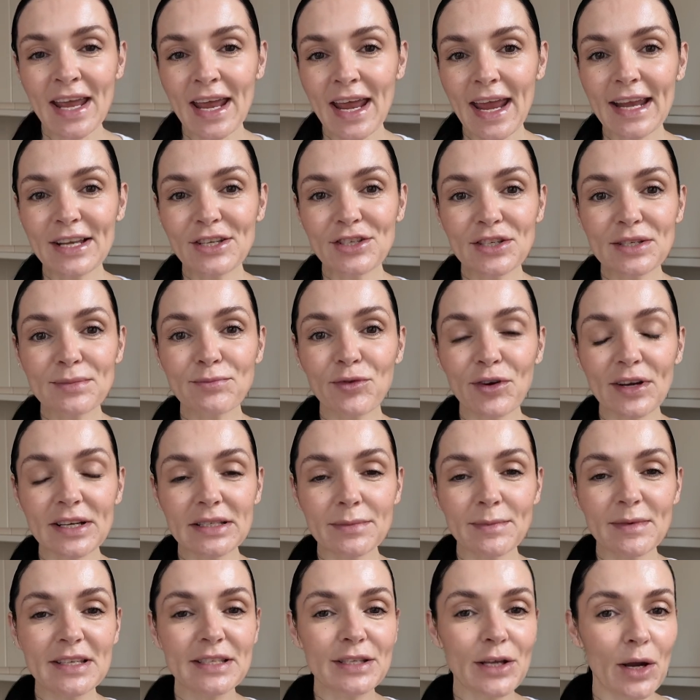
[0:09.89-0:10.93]
It just
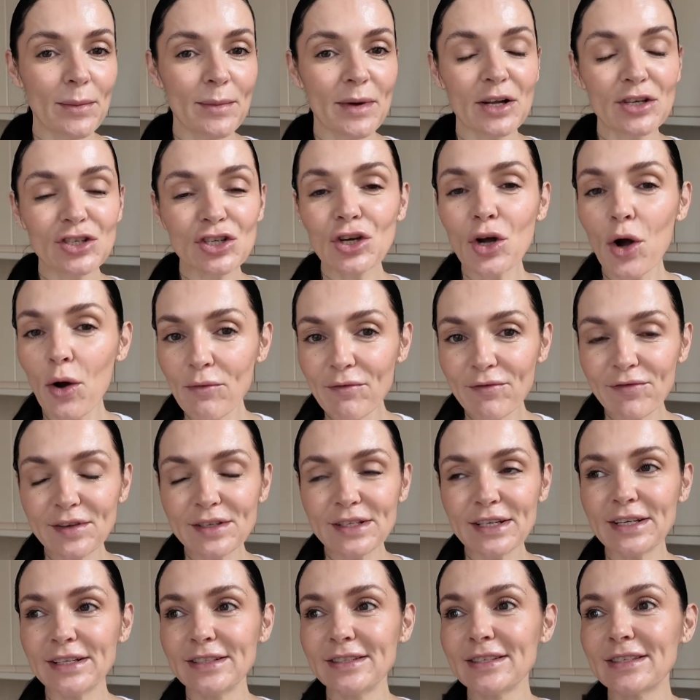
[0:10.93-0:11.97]
brings me so much
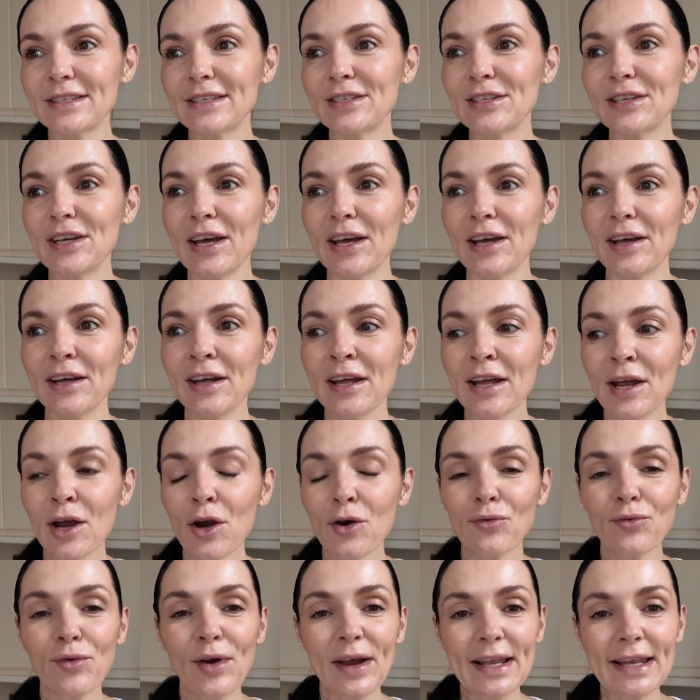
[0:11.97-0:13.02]
confidence to
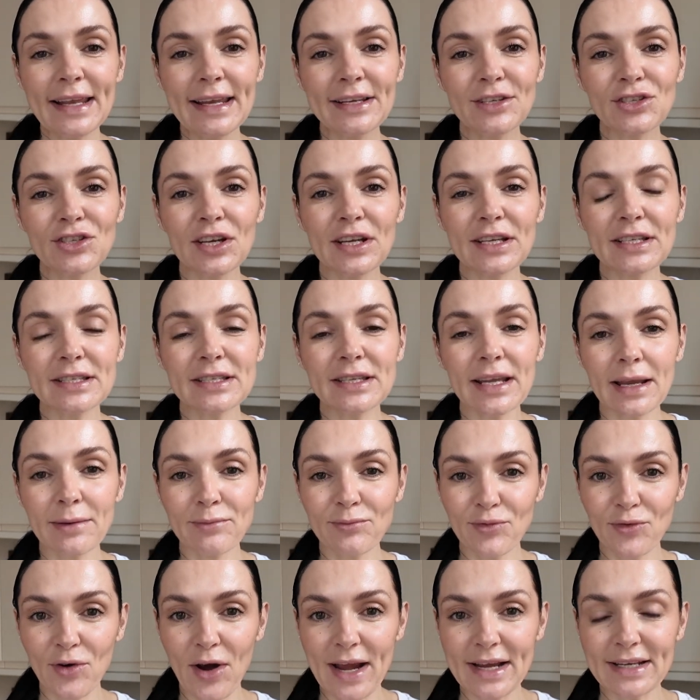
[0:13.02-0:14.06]
really just
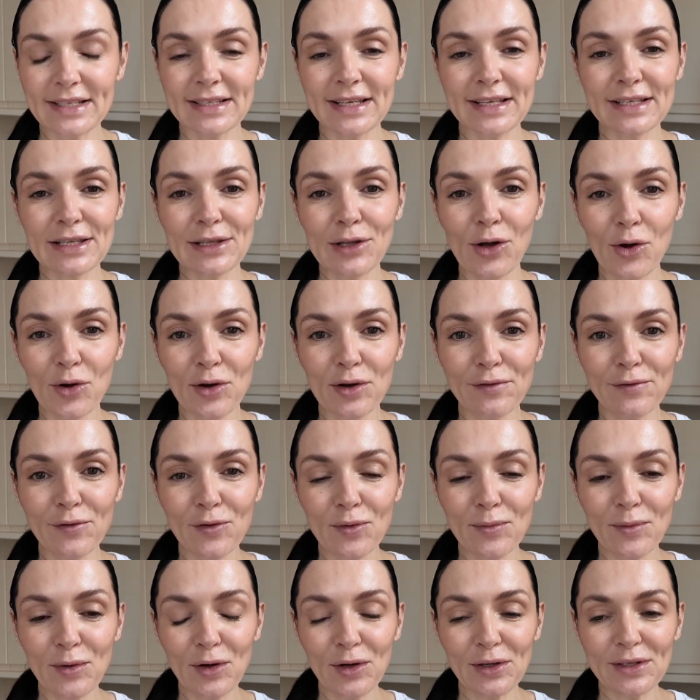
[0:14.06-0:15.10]
embrace this longer
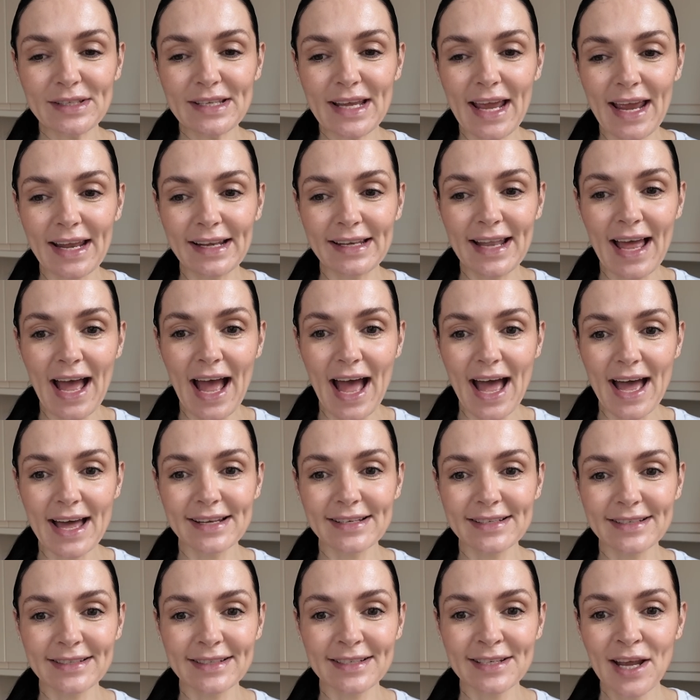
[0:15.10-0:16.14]
form content,
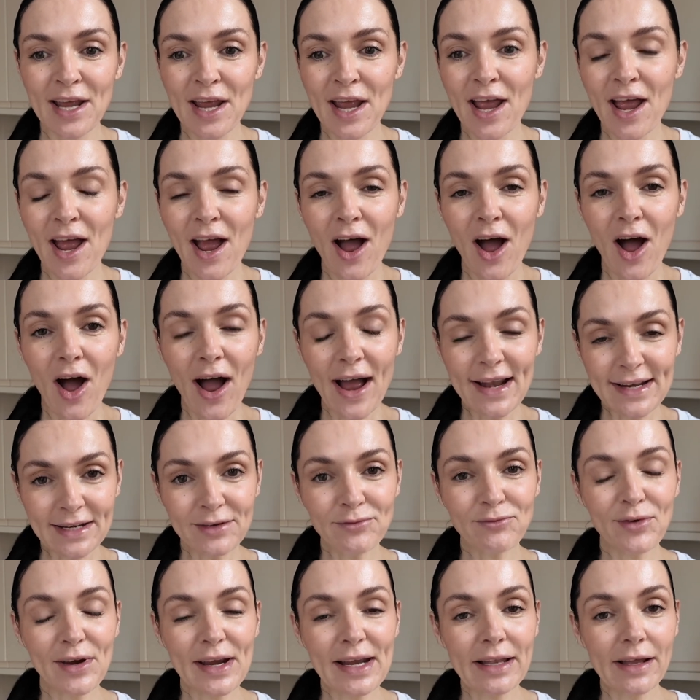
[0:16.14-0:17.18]
and I
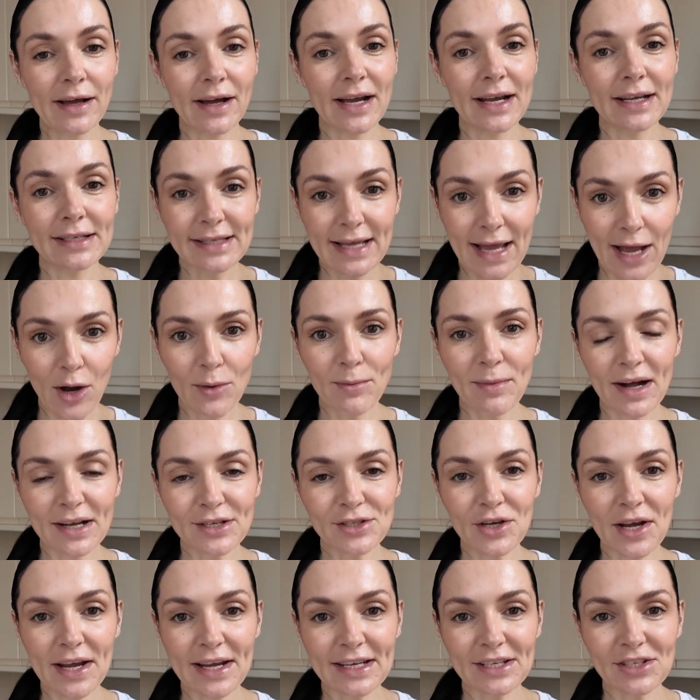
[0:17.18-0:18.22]
didn't realize how
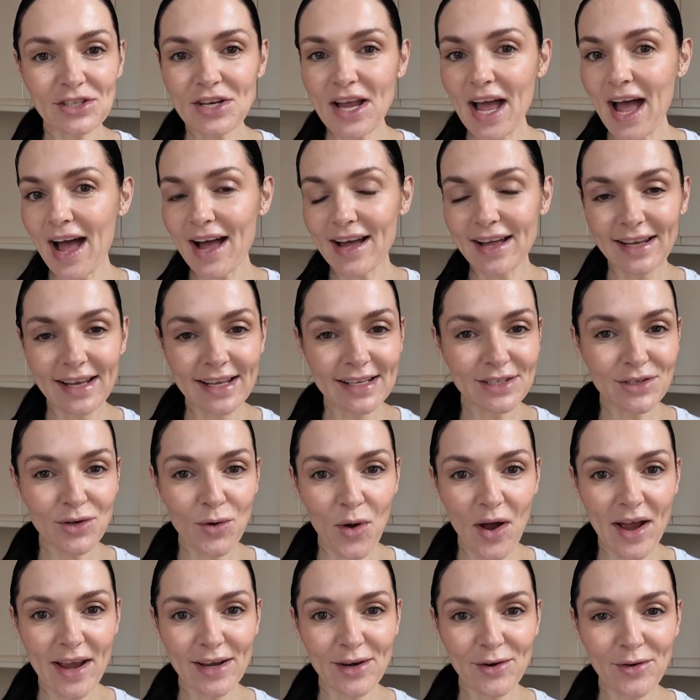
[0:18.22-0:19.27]
much I could chat. It's
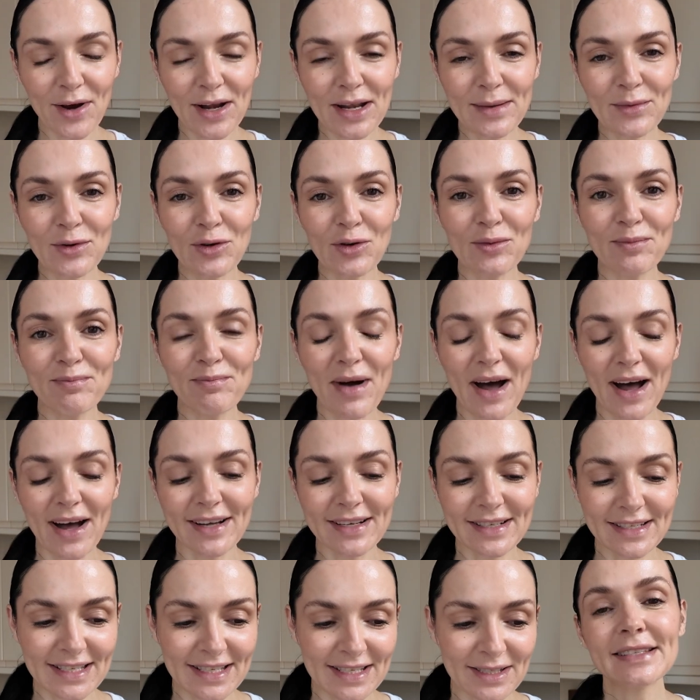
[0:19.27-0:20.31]
quite incredible,
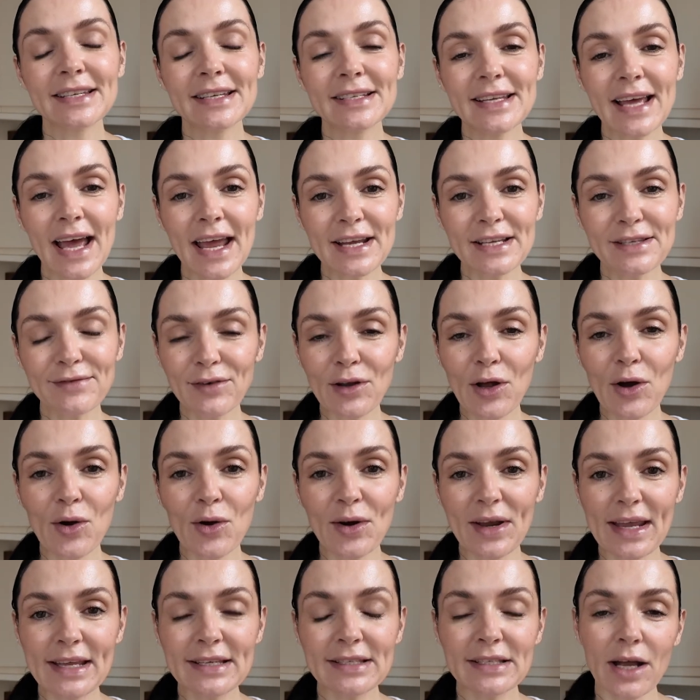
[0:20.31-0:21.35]
but today's
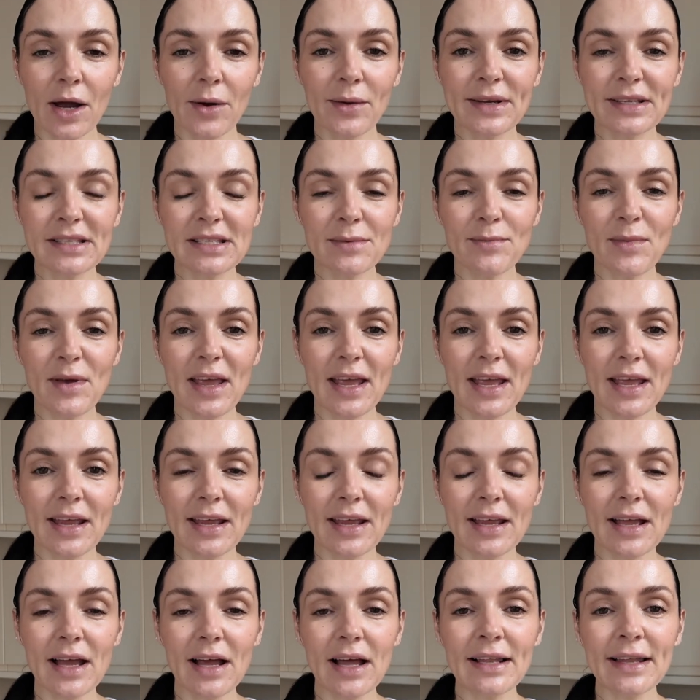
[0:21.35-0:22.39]
vlog is going to
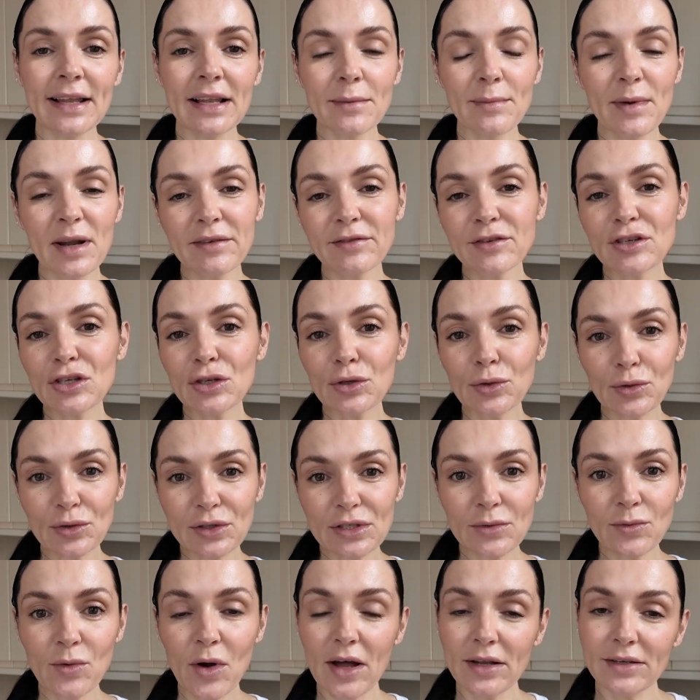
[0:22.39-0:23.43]
be a little bit of a
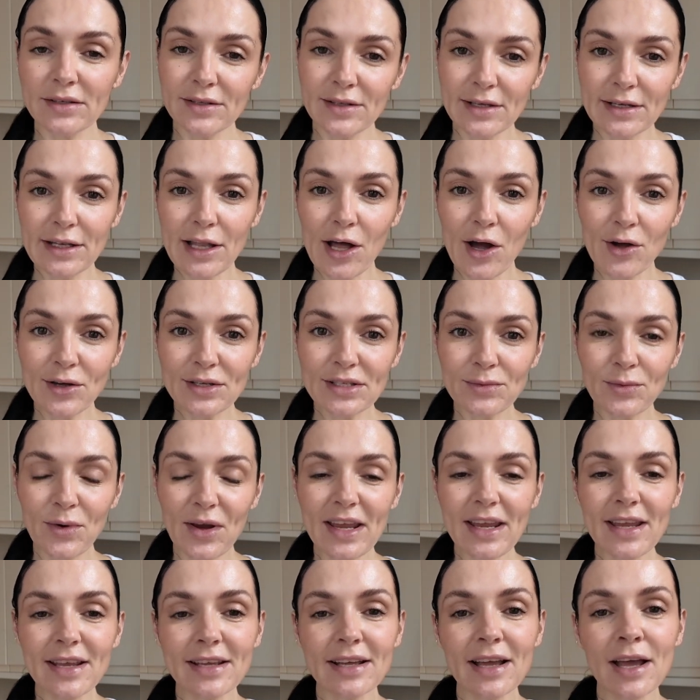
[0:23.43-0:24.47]
shorter one than last
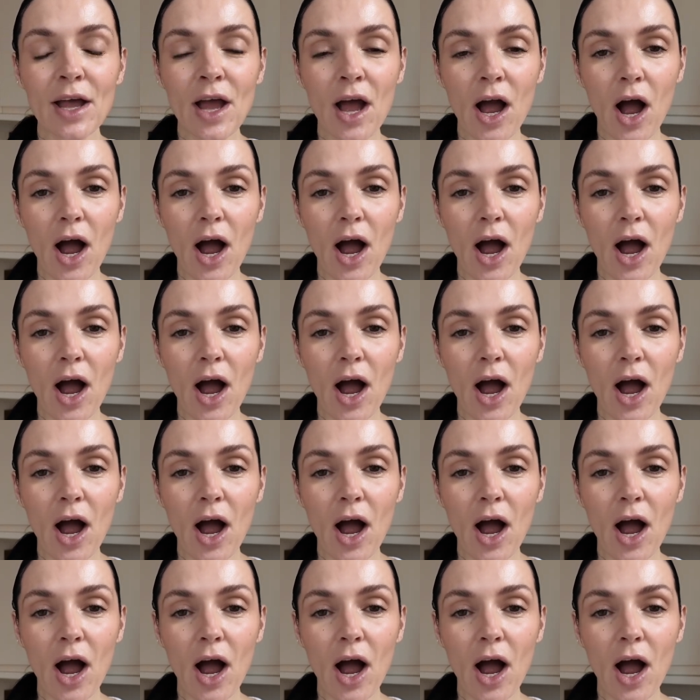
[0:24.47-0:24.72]
week.